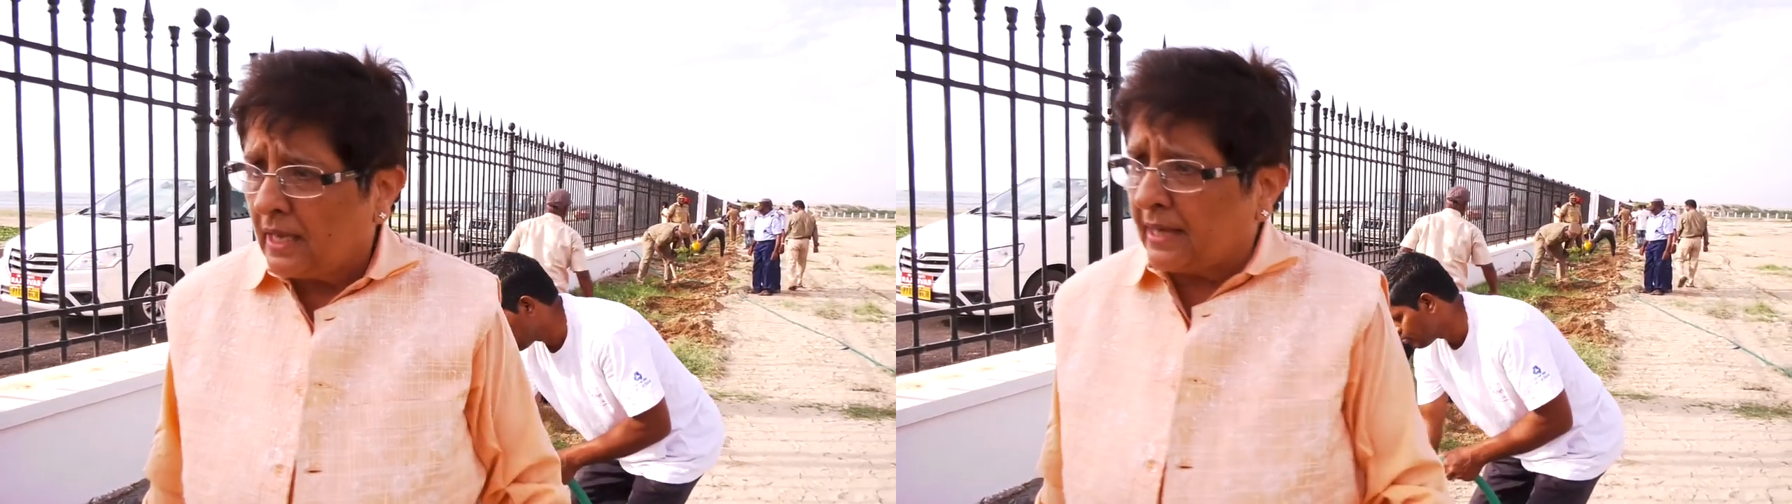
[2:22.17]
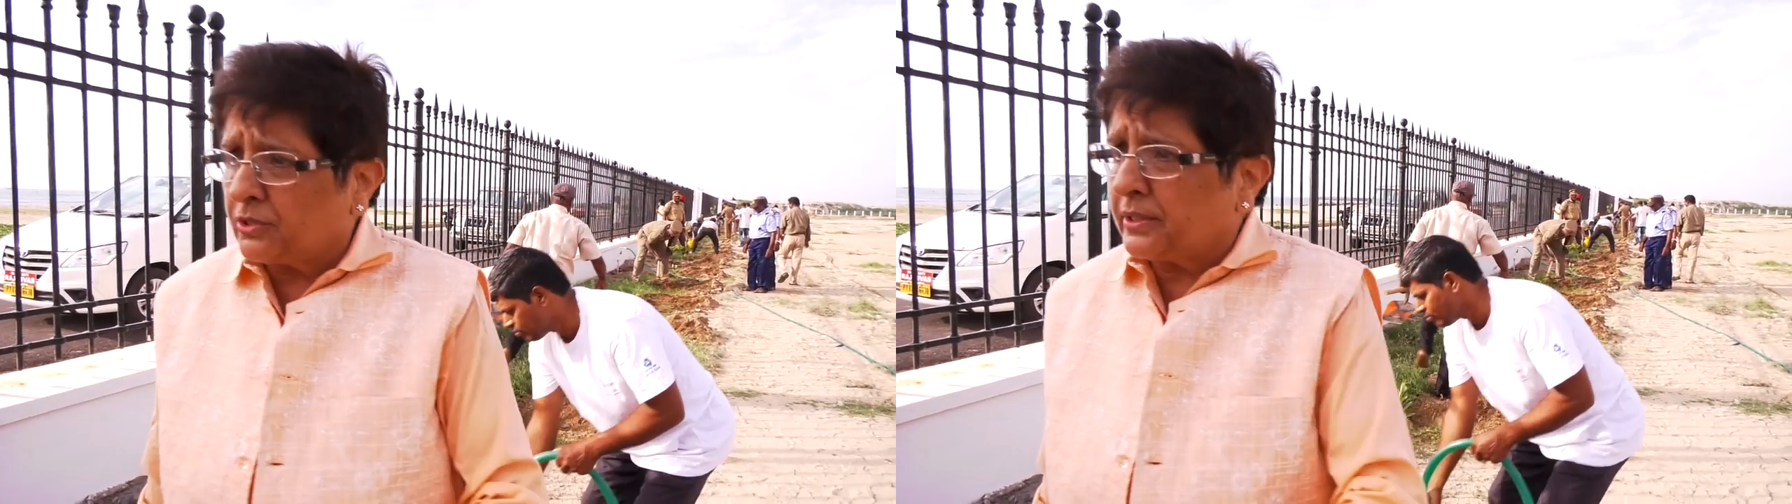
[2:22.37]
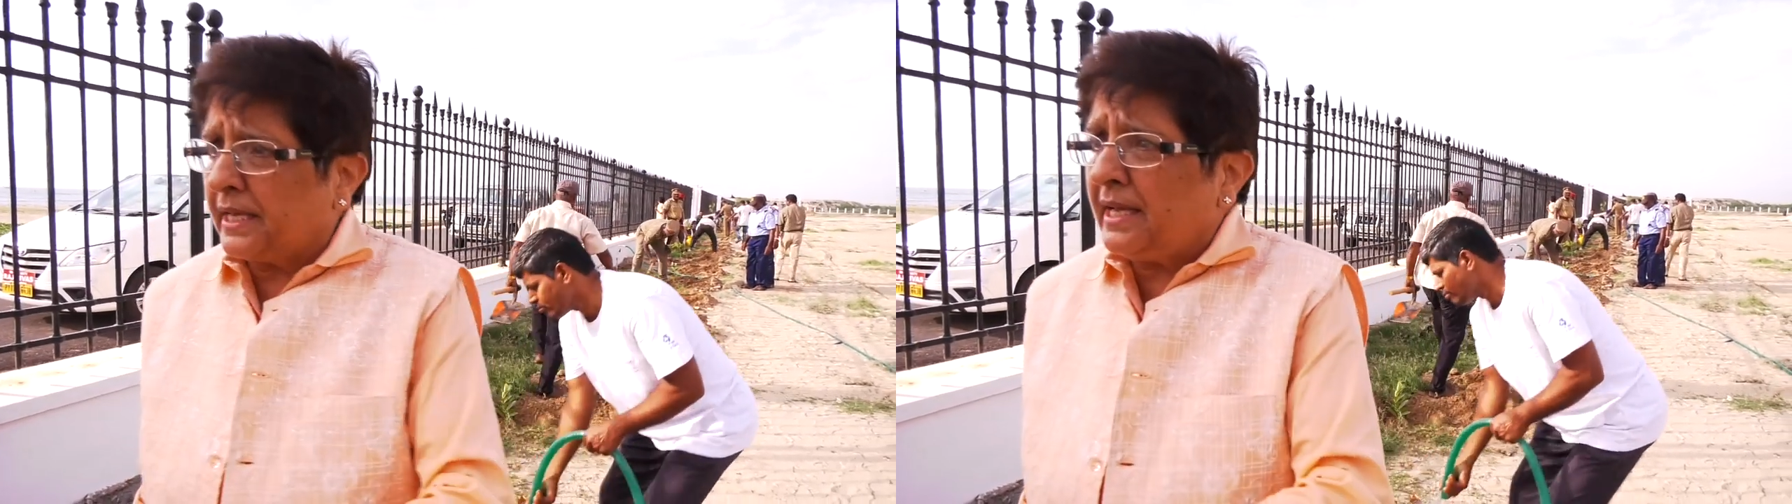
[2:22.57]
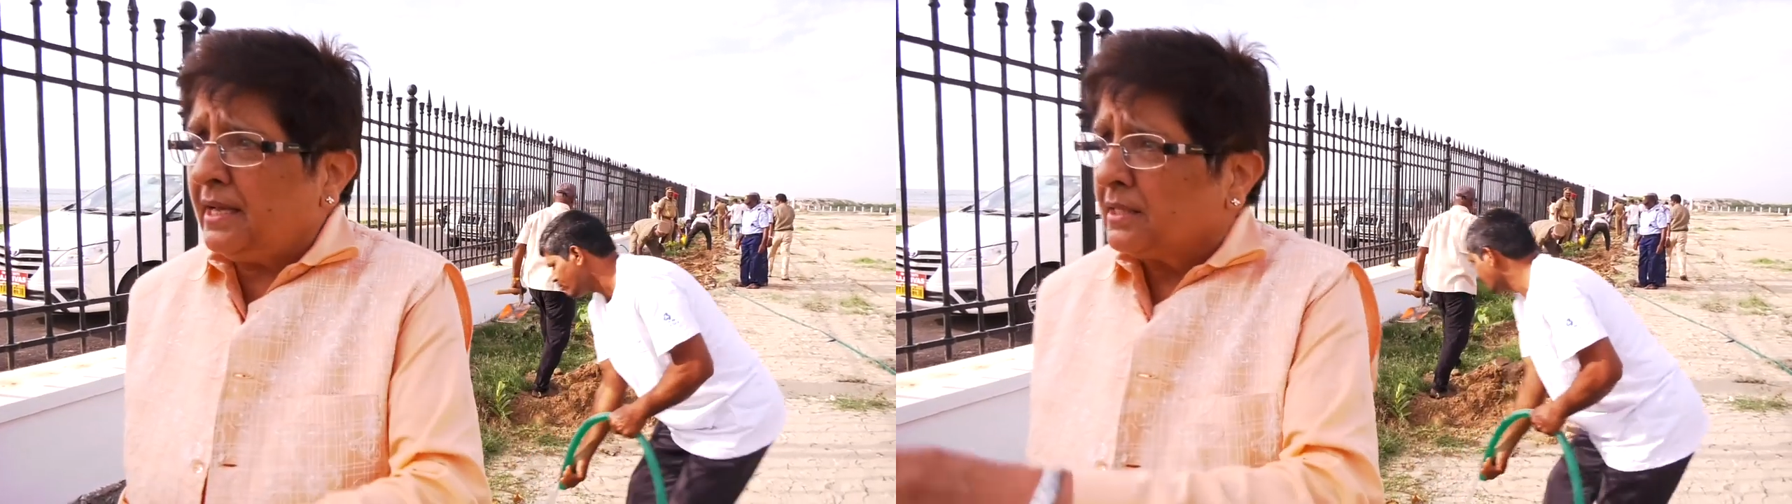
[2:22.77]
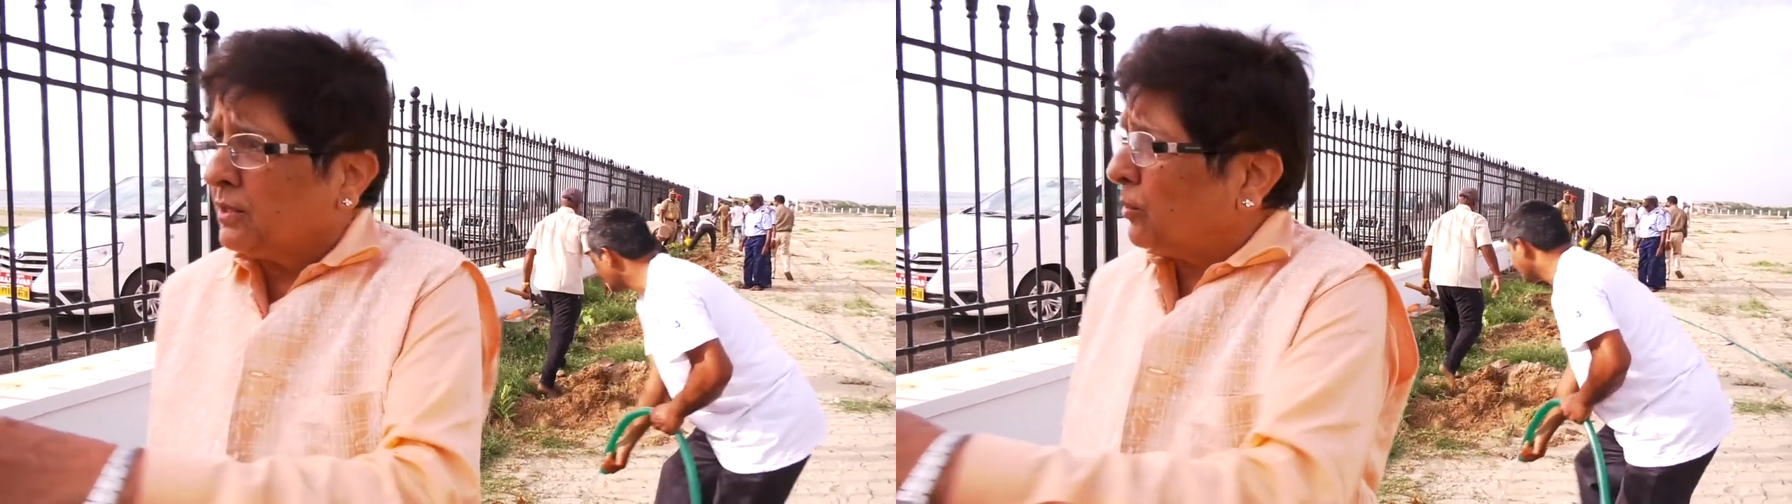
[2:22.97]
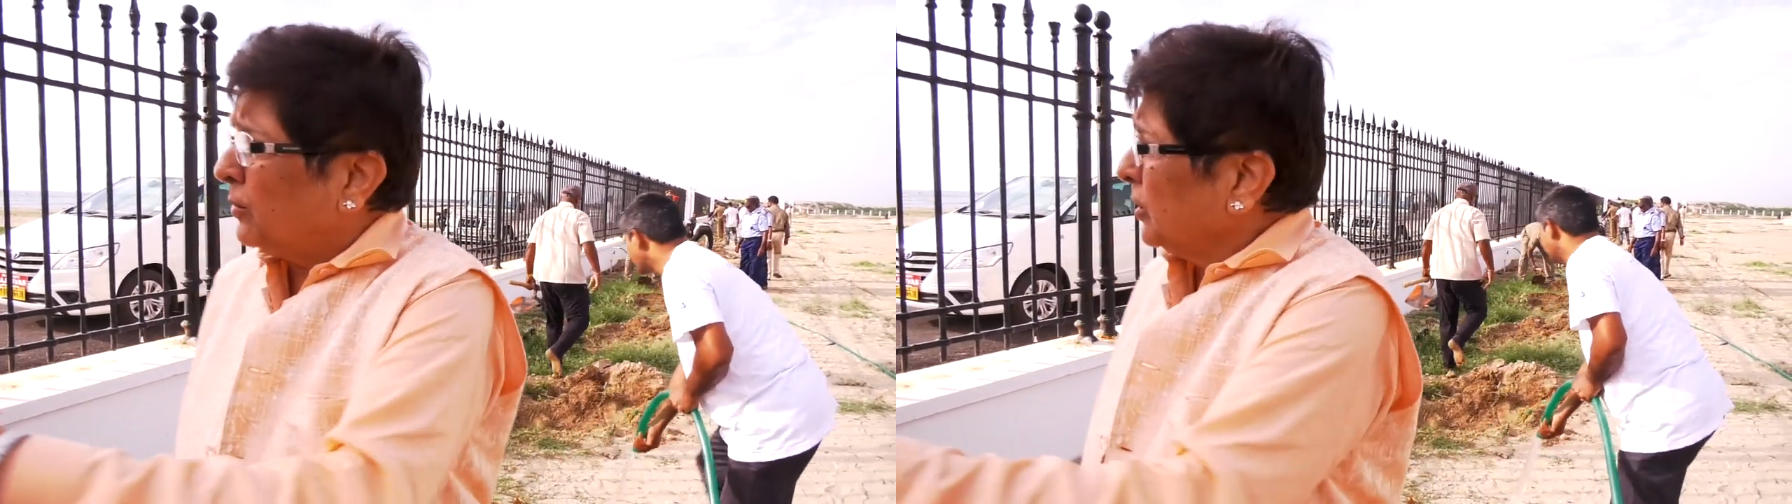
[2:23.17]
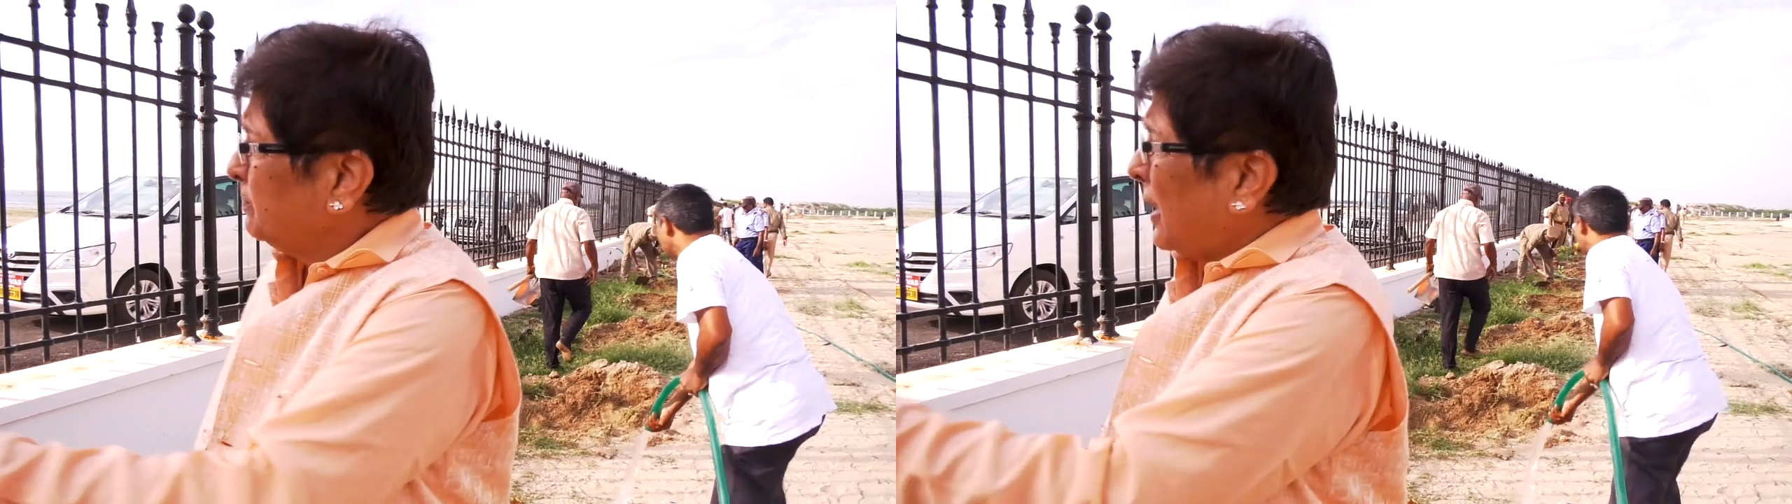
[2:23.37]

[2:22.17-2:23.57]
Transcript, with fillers: And today, the whole